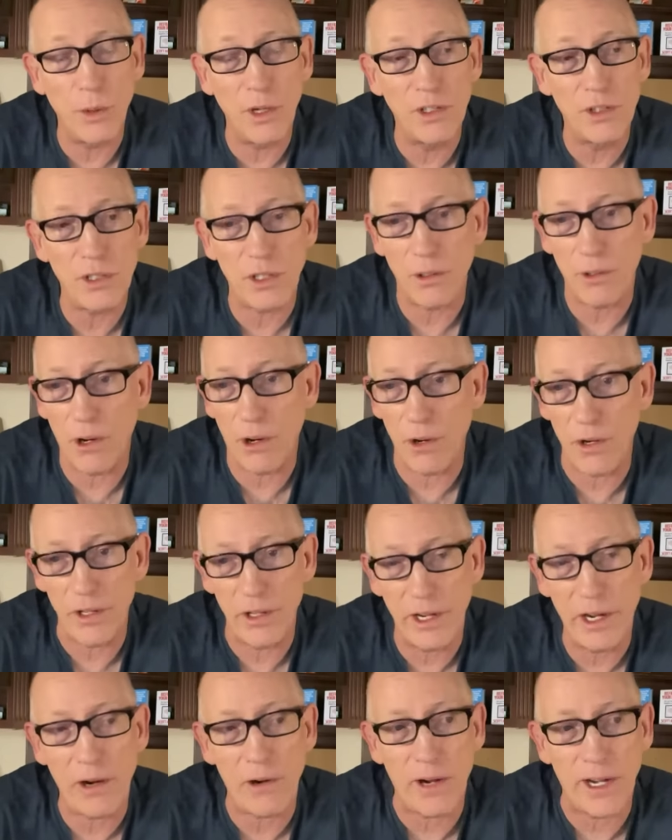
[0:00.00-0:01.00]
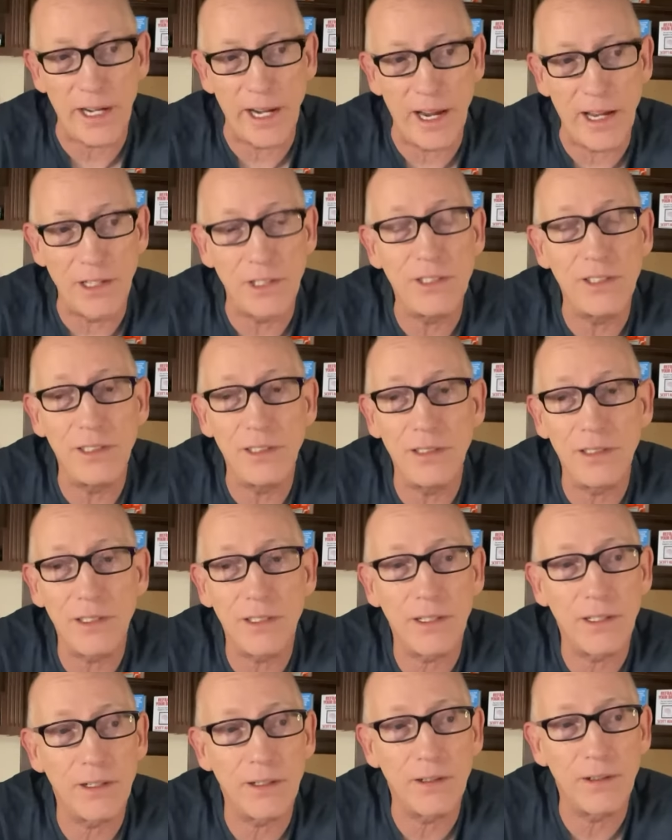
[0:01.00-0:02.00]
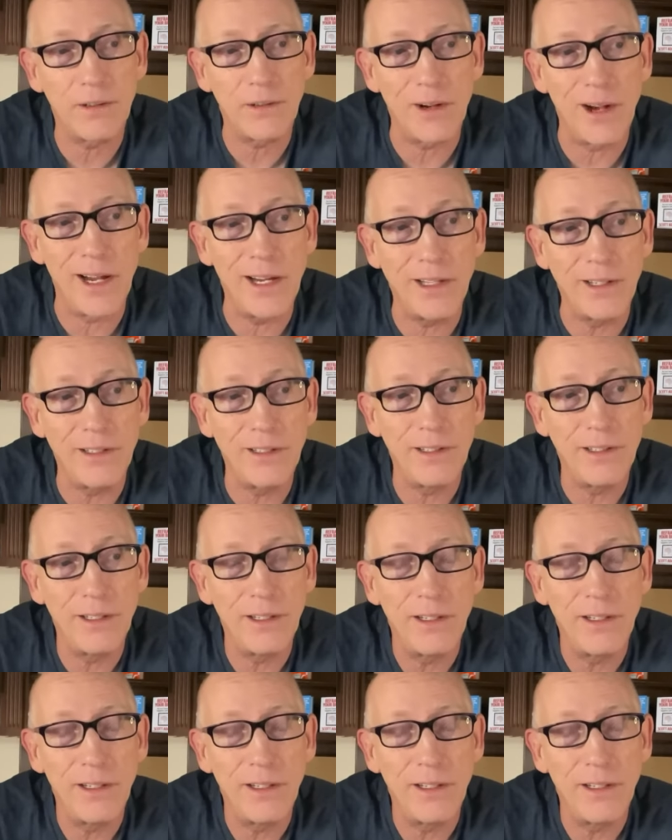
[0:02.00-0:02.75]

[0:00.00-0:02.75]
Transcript: ones that are already there, I guess, right?